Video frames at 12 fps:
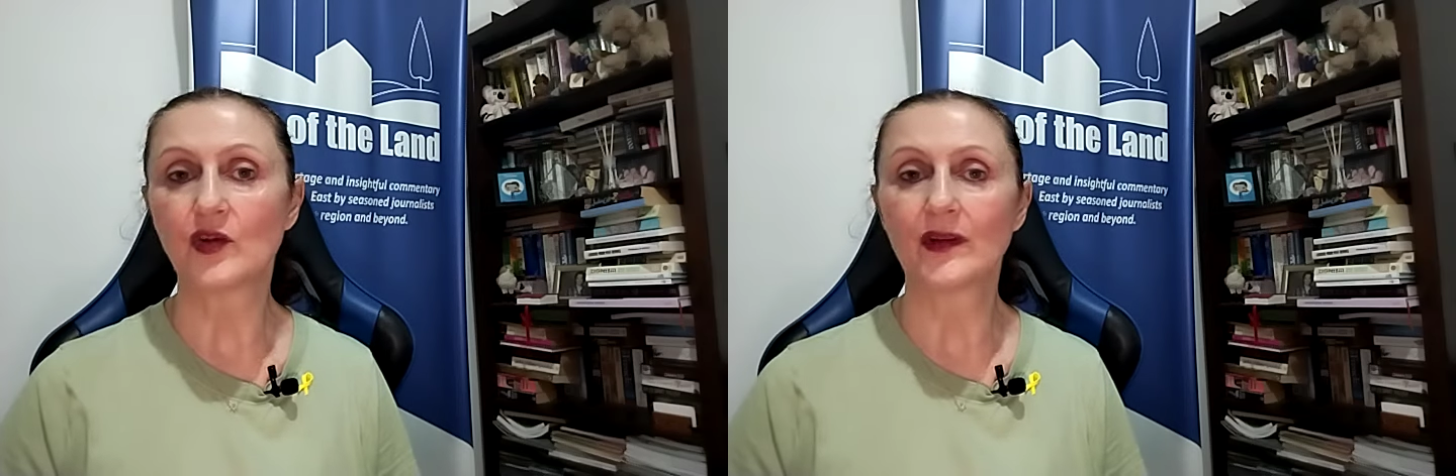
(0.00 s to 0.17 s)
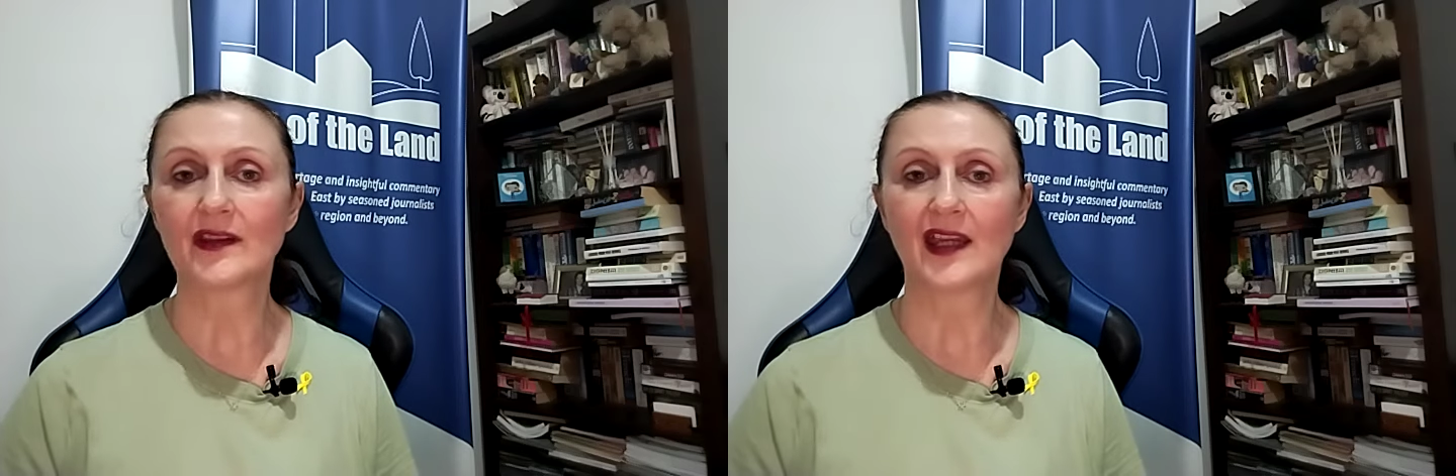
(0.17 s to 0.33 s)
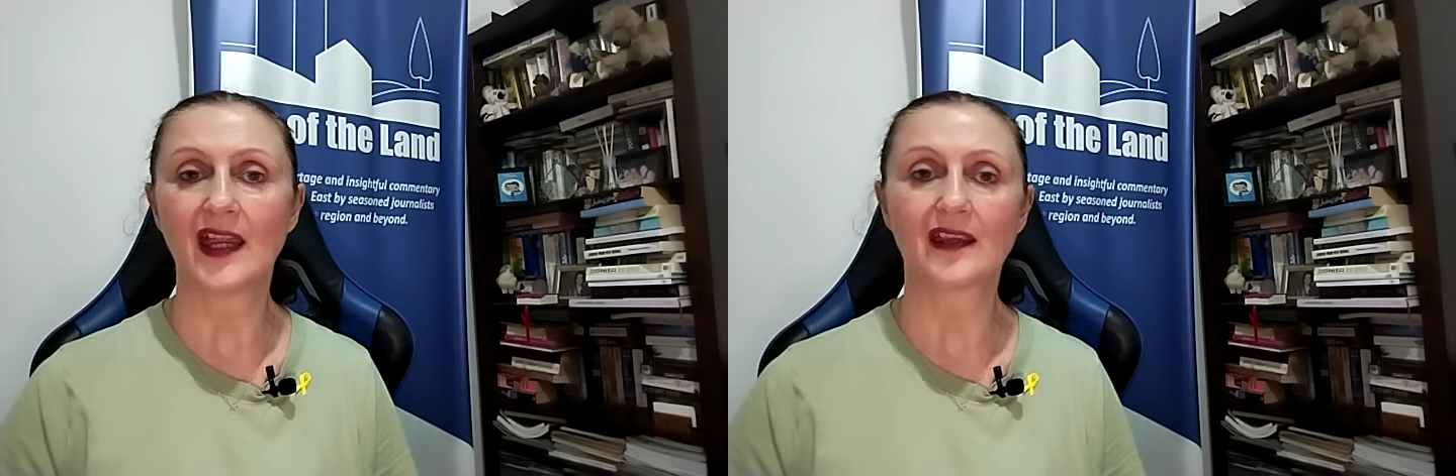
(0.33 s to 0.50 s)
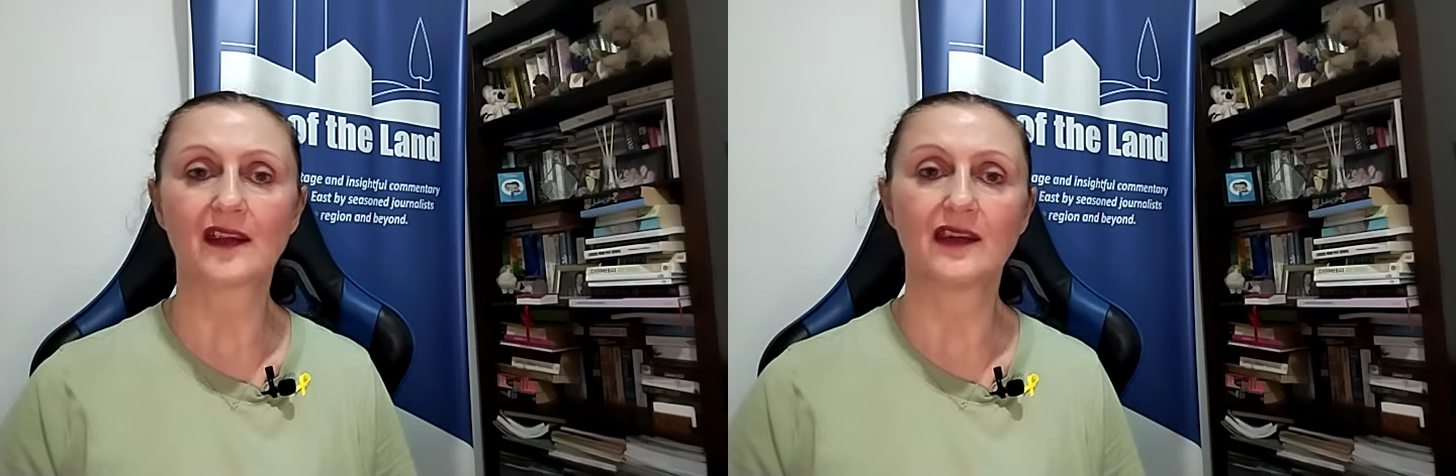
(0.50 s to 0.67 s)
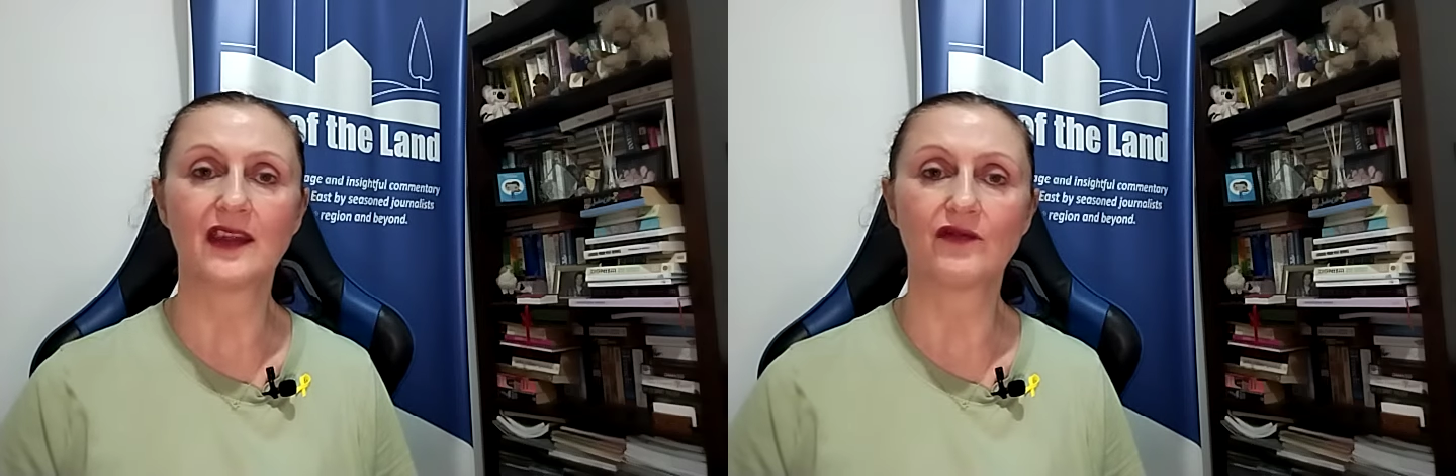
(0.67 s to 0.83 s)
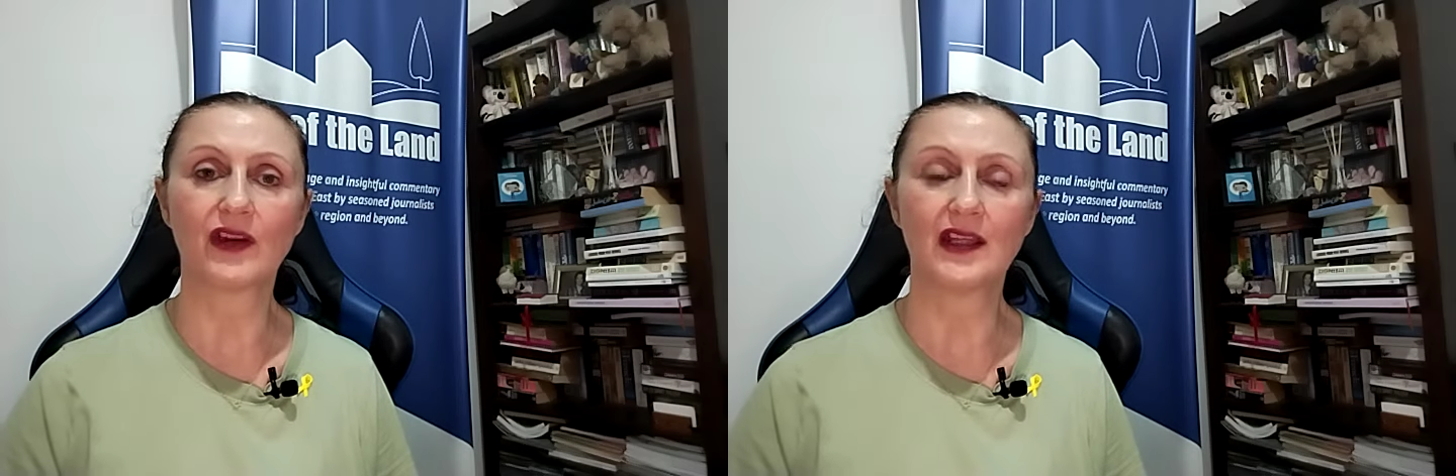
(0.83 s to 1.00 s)
to attack
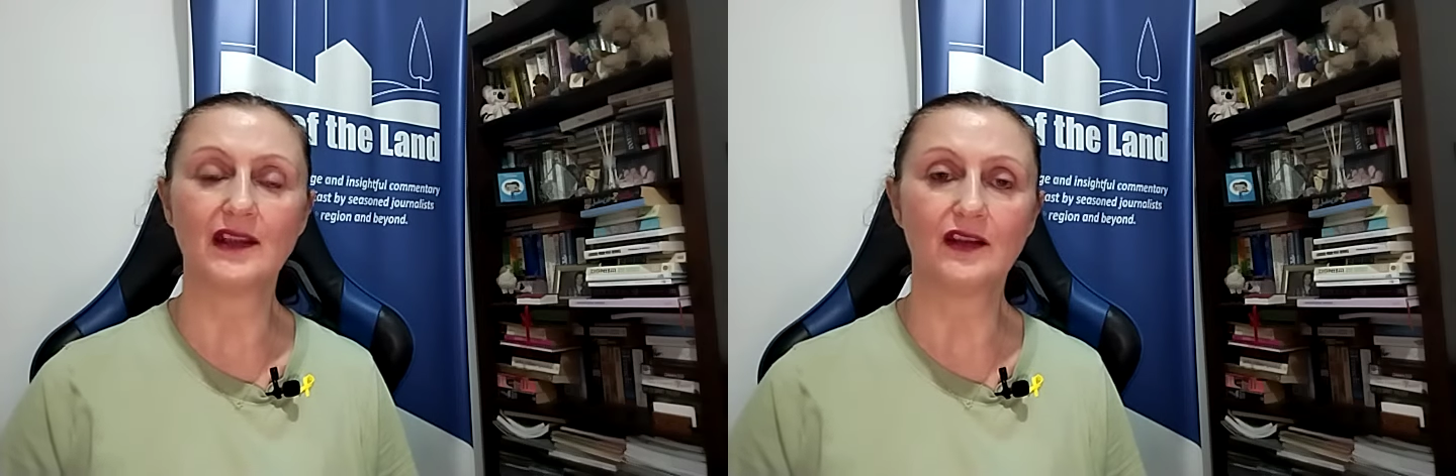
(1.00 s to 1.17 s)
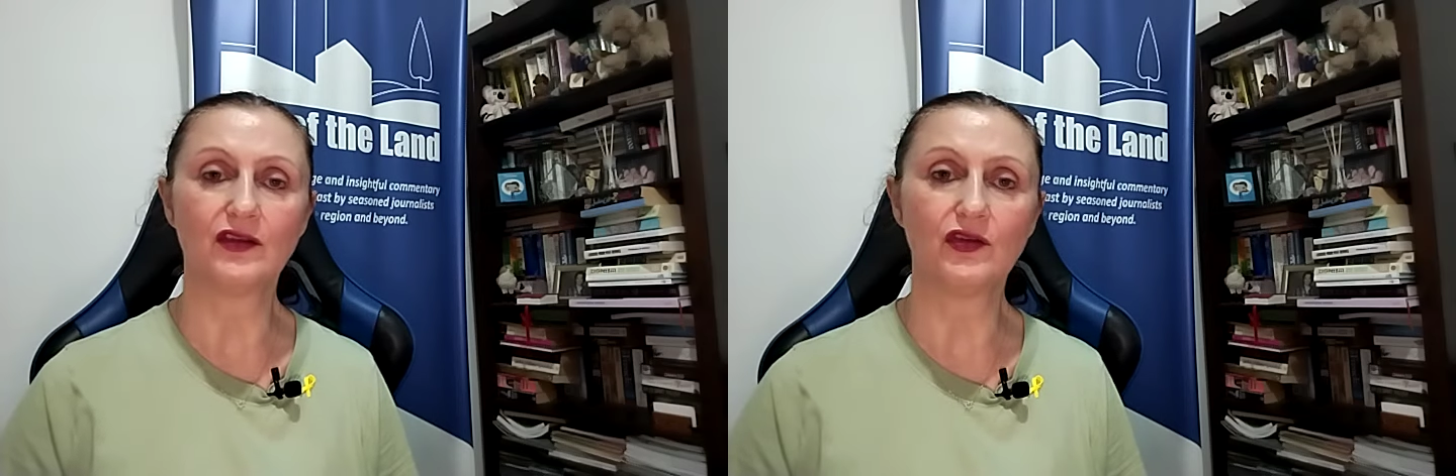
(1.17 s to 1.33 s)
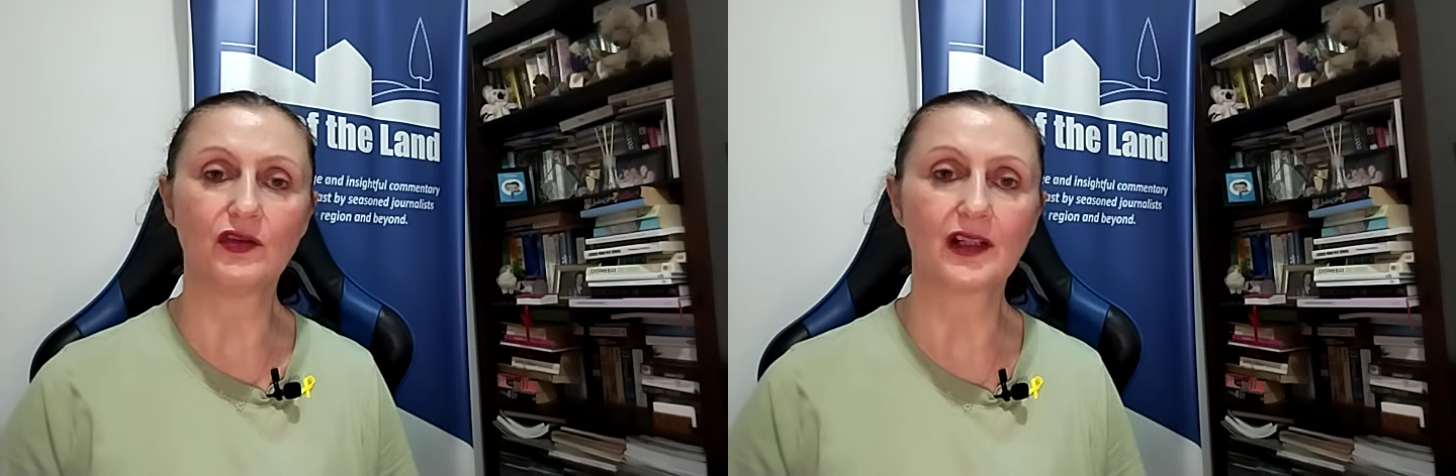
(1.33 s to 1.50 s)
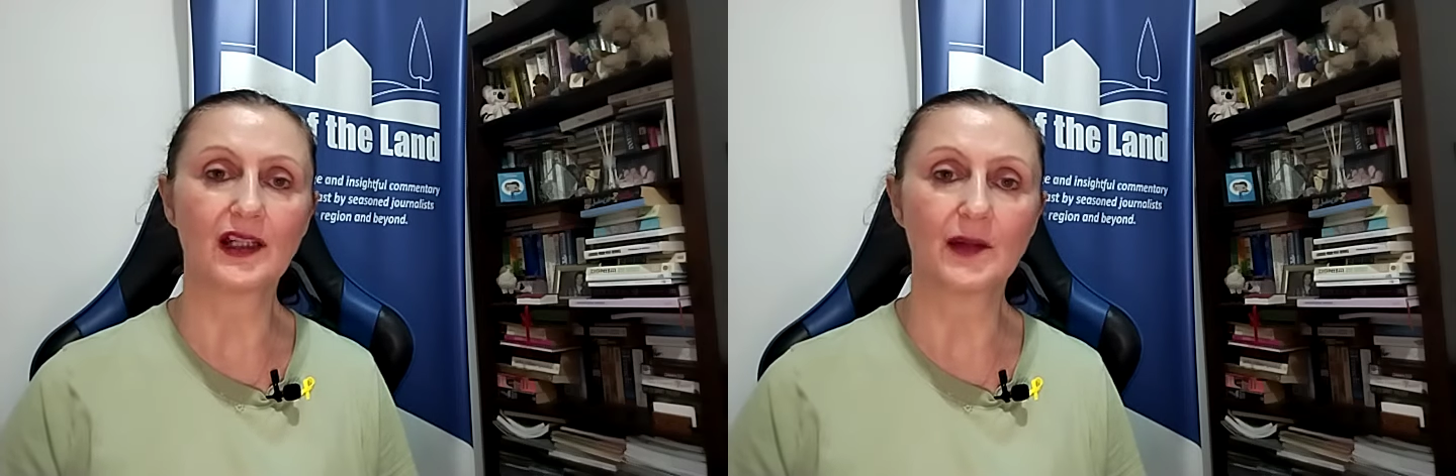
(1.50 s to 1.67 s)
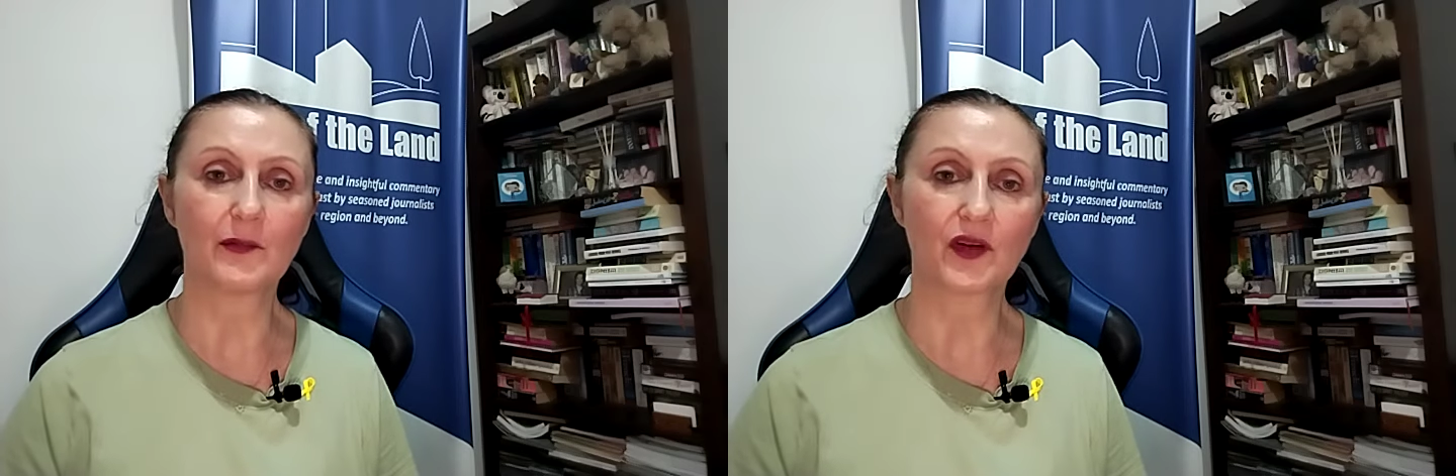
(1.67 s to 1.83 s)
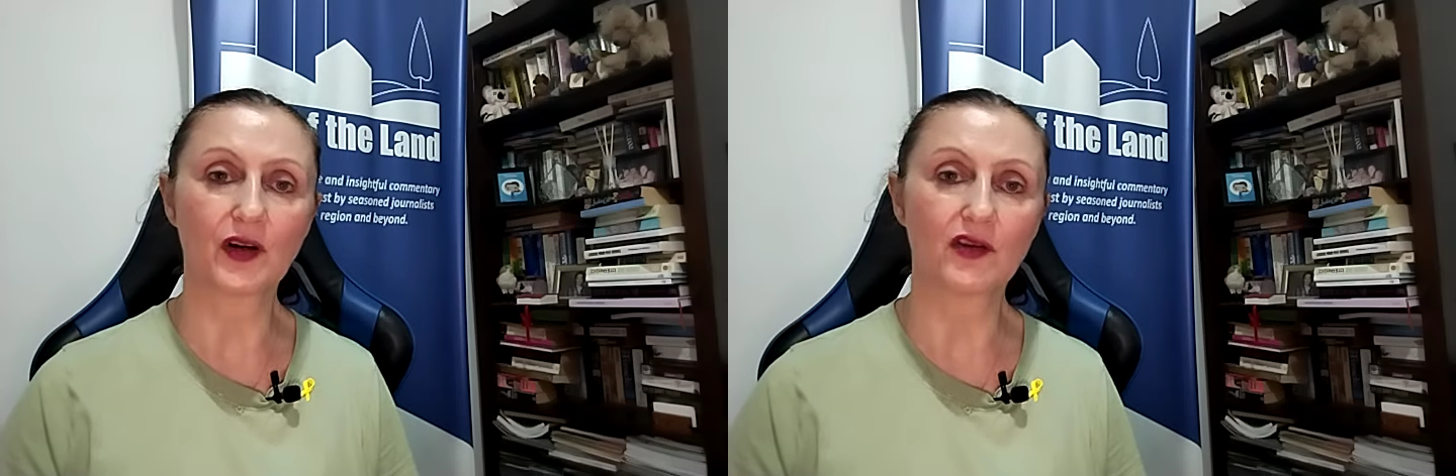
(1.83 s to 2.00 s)
the Iranian nuclear
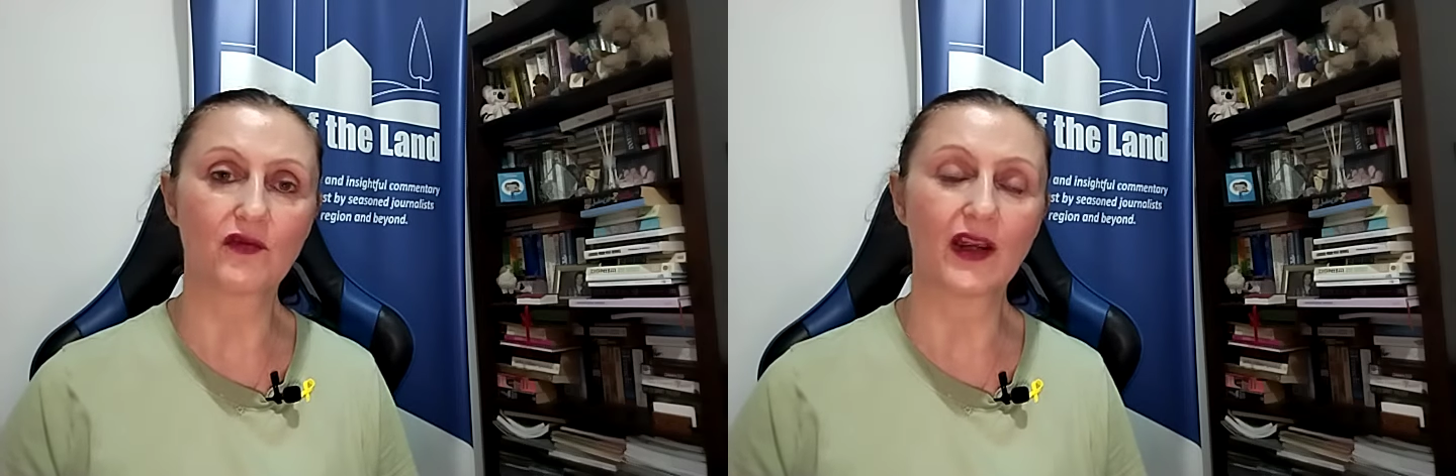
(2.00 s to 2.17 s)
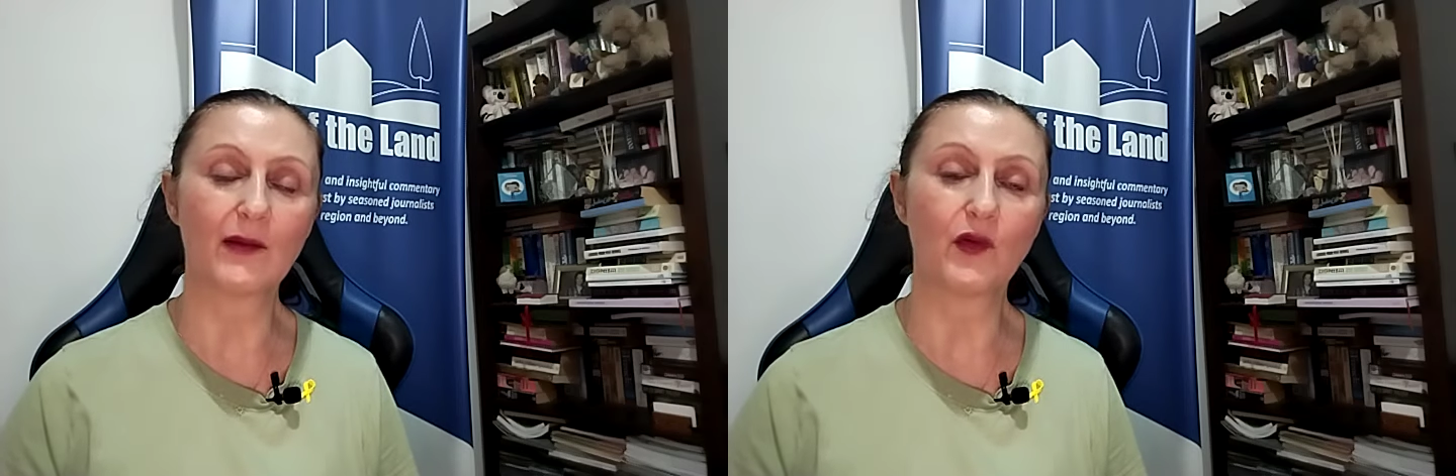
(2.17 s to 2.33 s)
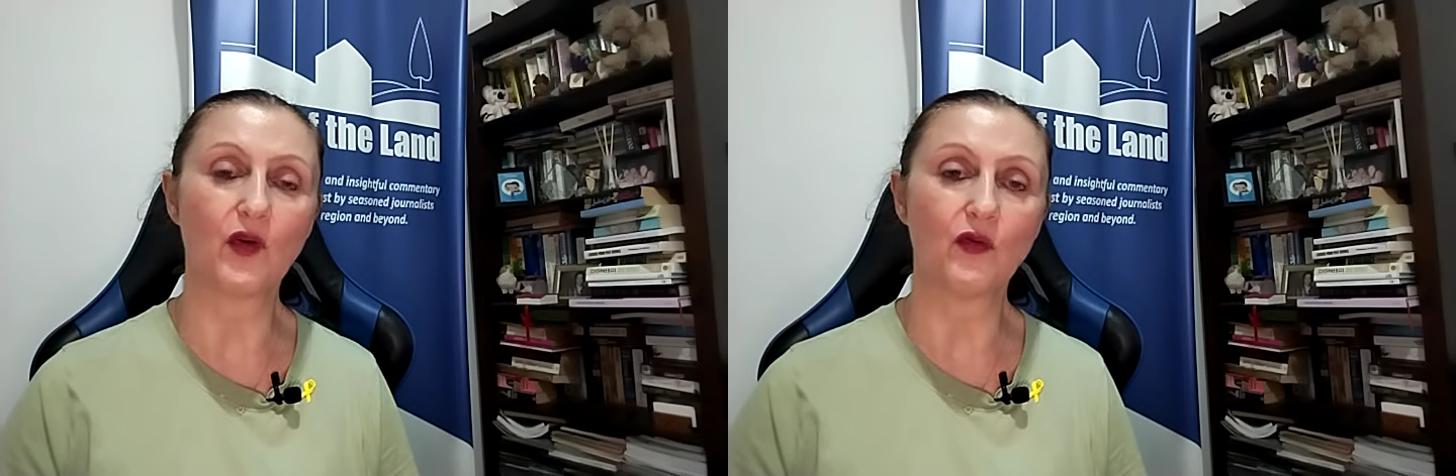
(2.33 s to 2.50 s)
program